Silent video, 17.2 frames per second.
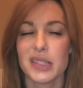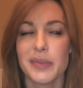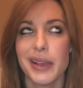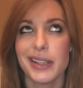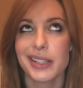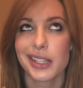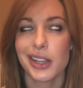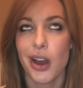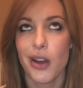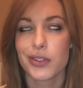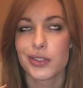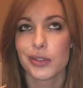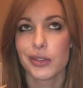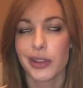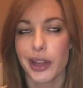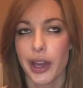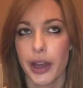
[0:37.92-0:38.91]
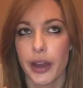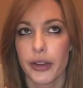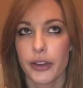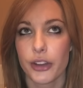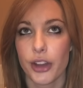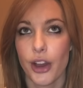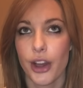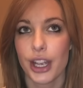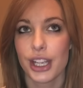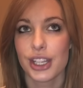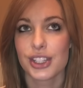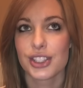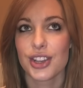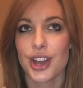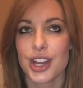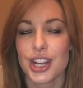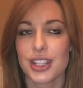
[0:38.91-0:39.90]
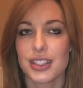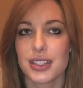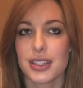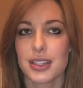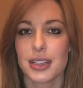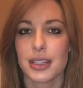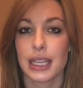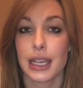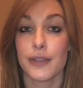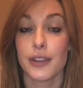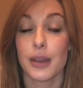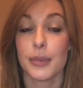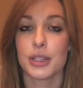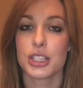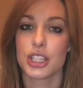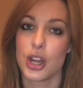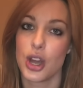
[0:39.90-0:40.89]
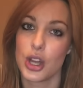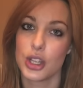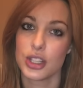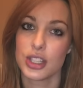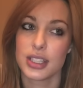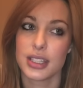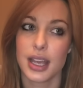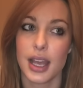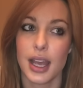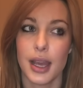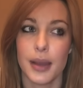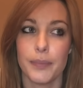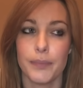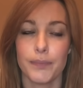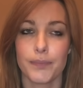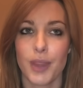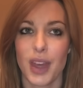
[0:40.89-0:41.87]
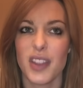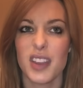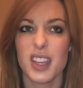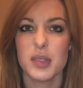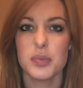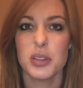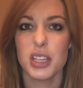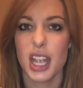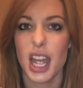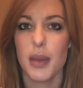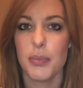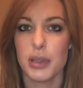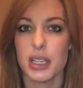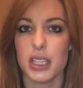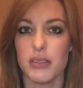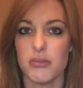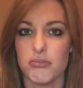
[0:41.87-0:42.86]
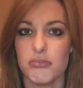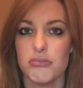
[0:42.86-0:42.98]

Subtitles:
So basically, after all that, I decided to give him a chance. I think he's pretty happy.